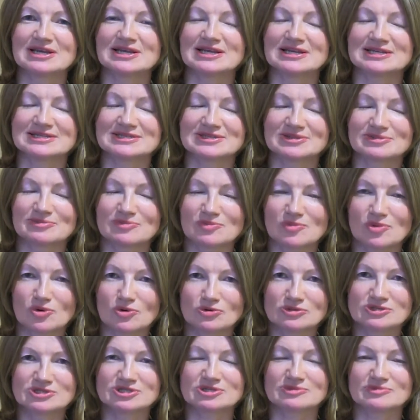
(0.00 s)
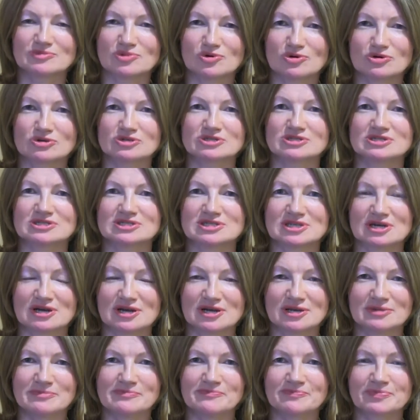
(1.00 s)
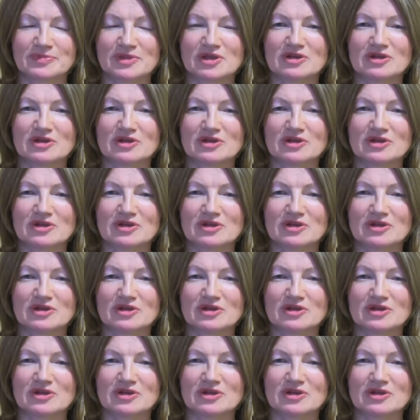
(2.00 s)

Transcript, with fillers: is the most important time